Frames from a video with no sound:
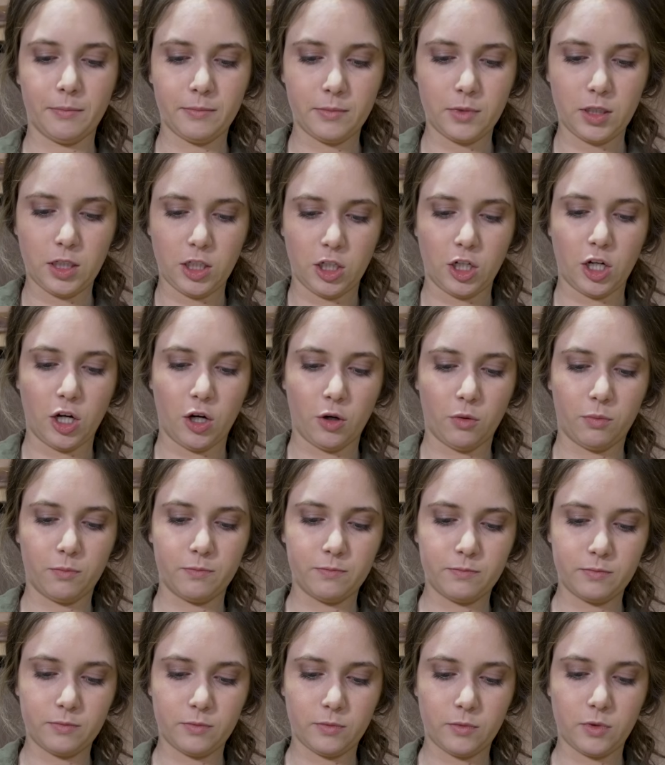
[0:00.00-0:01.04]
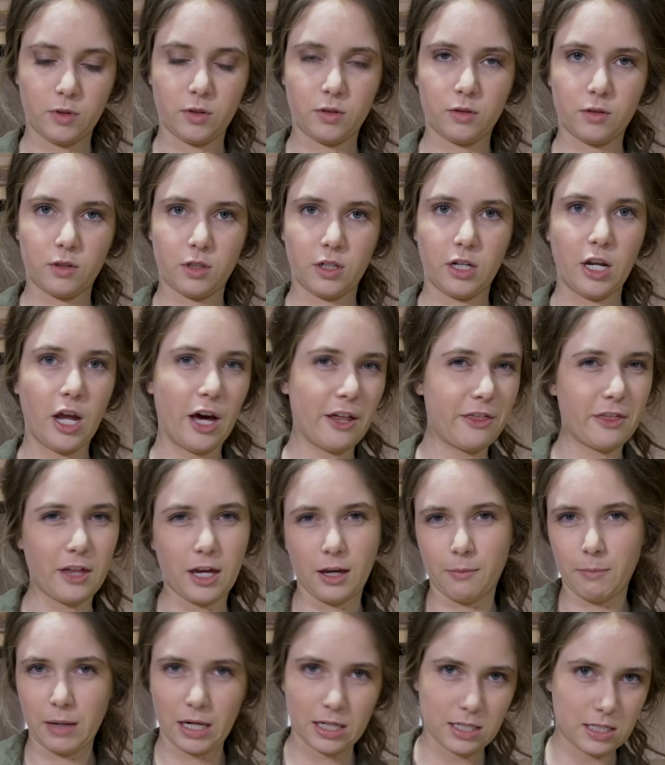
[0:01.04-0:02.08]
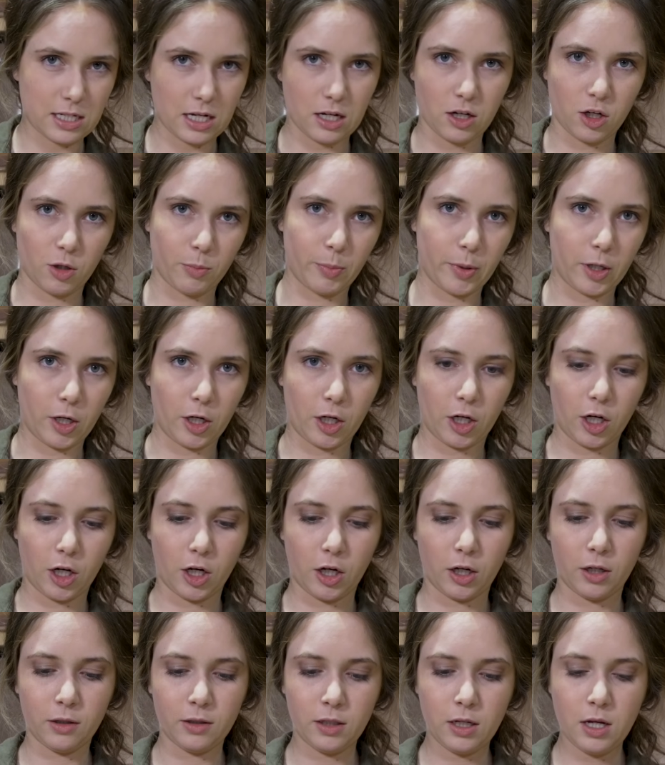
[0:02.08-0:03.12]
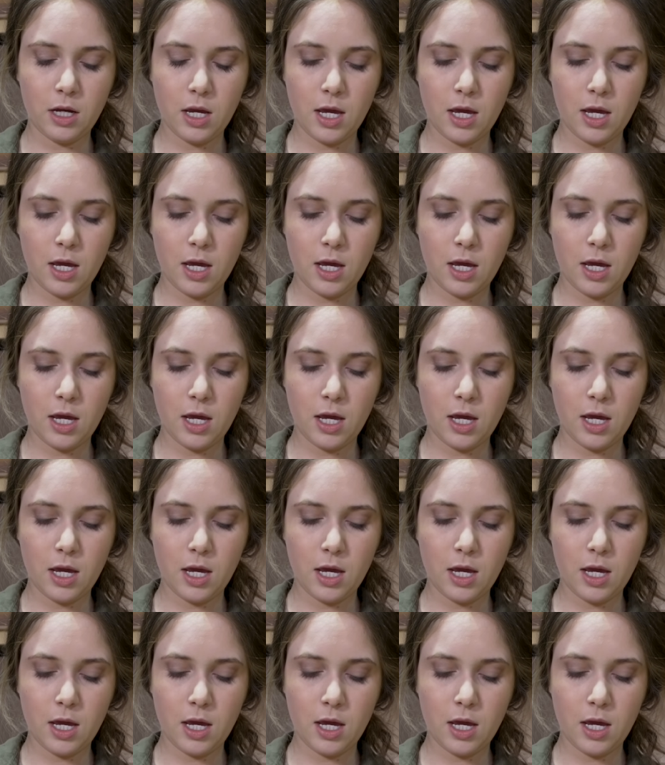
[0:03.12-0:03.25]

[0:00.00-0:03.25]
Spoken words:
you know, nothing mixed in your burger,